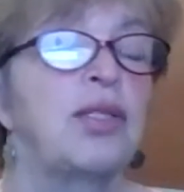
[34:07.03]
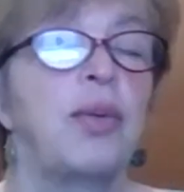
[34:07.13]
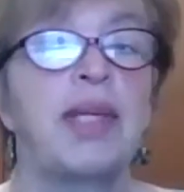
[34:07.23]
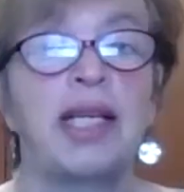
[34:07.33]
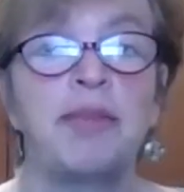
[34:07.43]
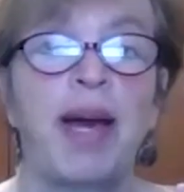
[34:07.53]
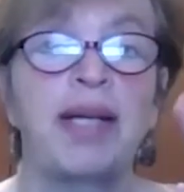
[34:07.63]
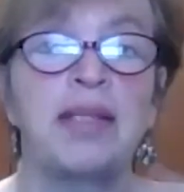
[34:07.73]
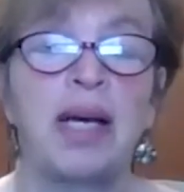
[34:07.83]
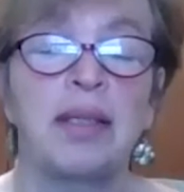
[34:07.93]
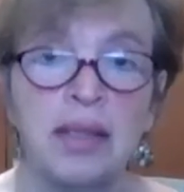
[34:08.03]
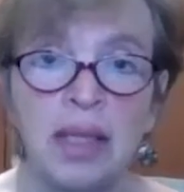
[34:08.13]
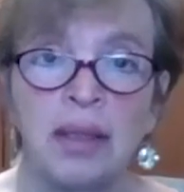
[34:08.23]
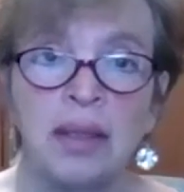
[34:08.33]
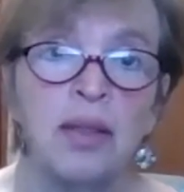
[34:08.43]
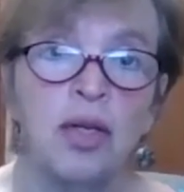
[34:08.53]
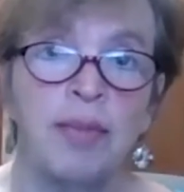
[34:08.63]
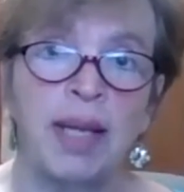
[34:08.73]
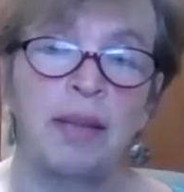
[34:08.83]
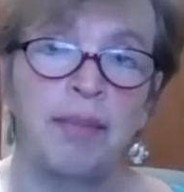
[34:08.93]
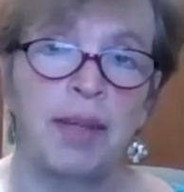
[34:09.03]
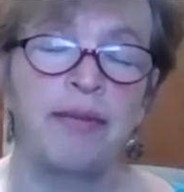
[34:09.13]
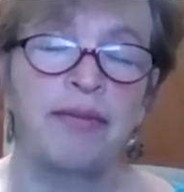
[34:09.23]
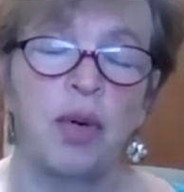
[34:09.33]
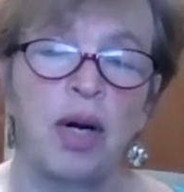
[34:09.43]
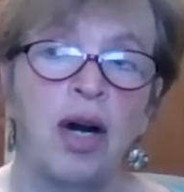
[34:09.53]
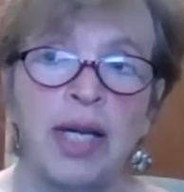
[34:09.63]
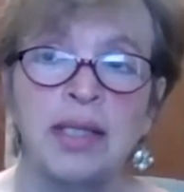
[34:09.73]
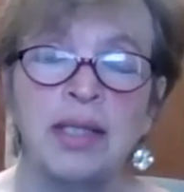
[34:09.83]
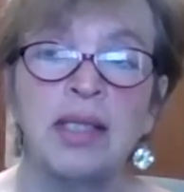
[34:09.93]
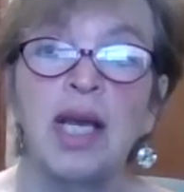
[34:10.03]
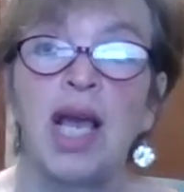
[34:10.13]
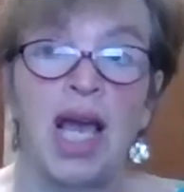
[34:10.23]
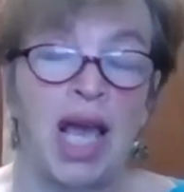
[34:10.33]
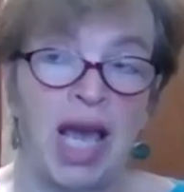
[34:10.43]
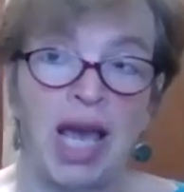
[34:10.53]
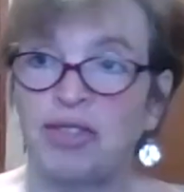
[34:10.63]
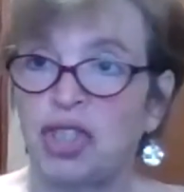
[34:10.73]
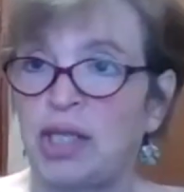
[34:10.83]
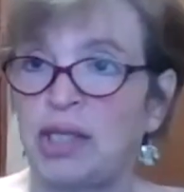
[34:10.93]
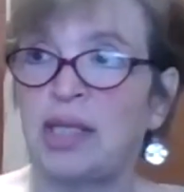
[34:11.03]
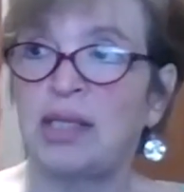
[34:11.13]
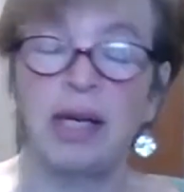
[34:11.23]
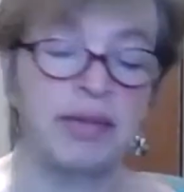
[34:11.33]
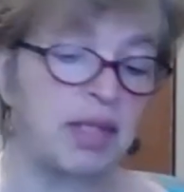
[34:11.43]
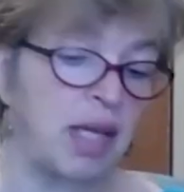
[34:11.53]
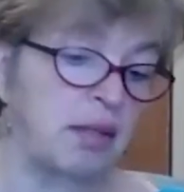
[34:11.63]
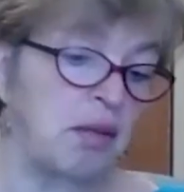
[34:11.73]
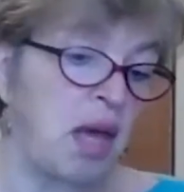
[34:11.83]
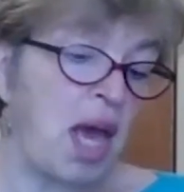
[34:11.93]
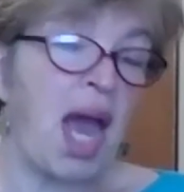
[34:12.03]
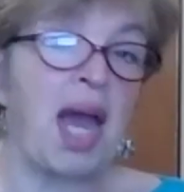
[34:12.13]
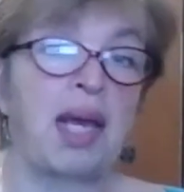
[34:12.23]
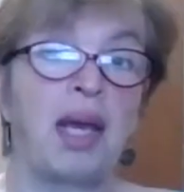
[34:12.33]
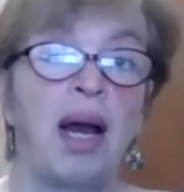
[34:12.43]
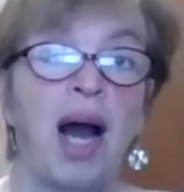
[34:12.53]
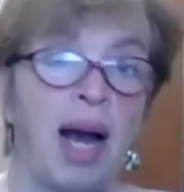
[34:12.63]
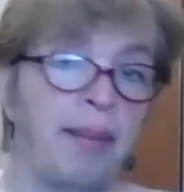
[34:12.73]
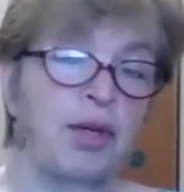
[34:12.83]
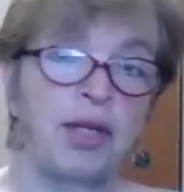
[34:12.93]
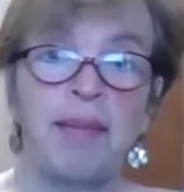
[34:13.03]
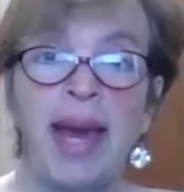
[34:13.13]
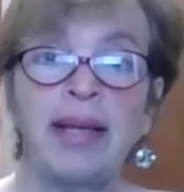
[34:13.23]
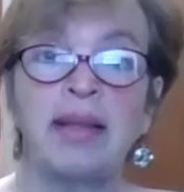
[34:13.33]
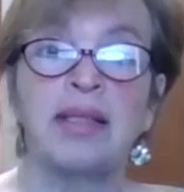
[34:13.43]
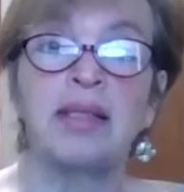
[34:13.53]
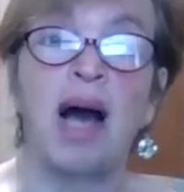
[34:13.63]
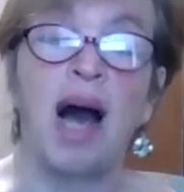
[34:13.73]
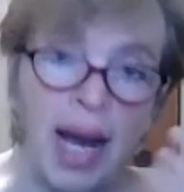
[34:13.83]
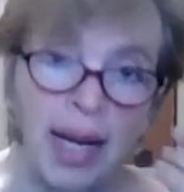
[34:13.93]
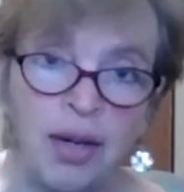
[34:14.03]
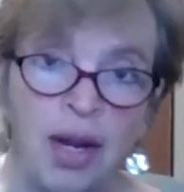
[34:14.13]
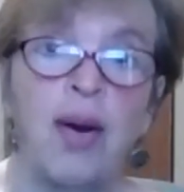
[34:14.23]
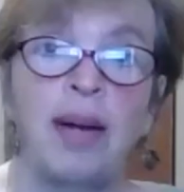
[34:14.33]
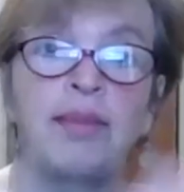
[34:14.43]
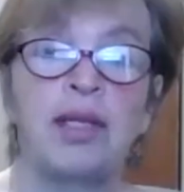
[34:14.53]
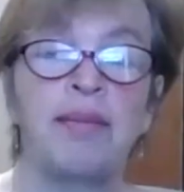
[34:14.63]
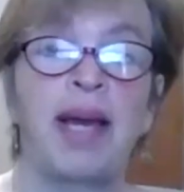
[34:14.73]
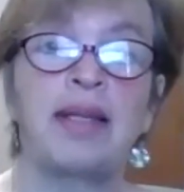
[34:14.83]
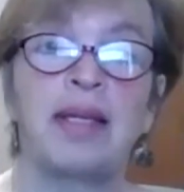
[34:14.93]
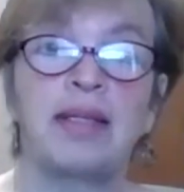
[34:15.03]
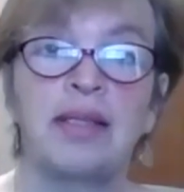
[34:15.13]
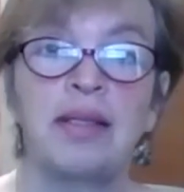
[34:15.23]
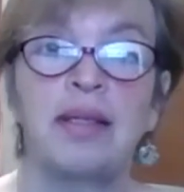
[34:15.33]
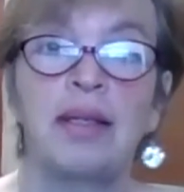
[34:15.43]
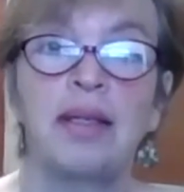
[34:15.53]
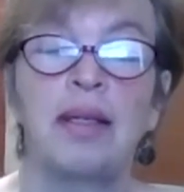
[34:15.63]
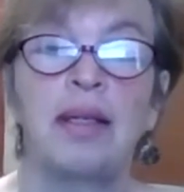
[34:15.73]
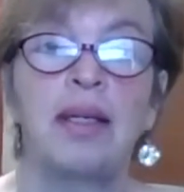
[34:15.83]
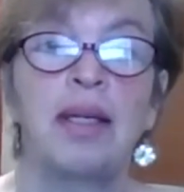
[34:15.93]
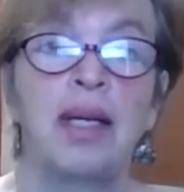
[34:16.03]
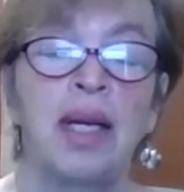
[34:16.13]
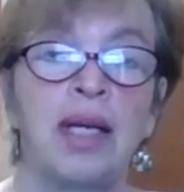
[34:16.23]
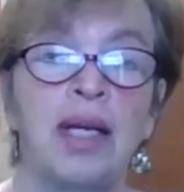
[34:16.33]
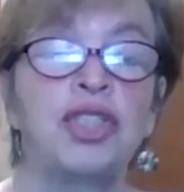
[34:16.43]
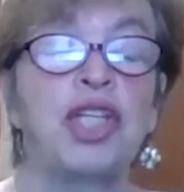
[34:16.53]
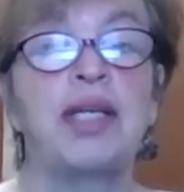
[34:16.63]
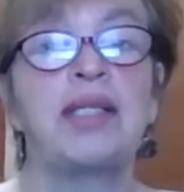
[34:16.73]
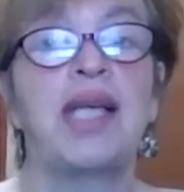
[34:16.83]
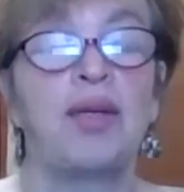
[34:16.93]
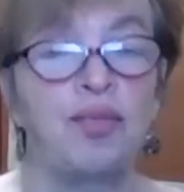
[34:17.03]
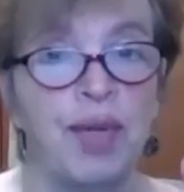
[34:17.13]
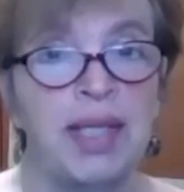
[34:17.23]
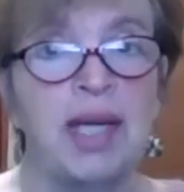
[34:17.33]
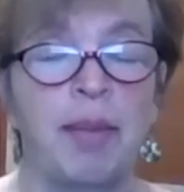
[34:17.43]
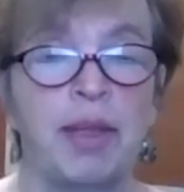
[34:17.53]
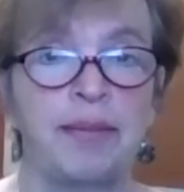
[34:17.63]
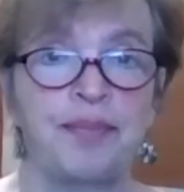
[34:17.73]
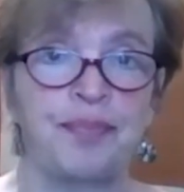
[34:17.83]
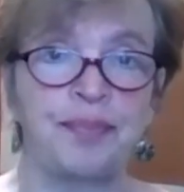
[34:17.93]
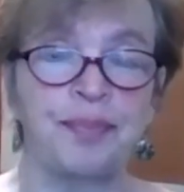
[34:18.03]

So it gets back to Elsa, who may be bid of four hearts. If she sits there and says, hey, I'm going to make this. I know I'm going to make this. She could say redouble.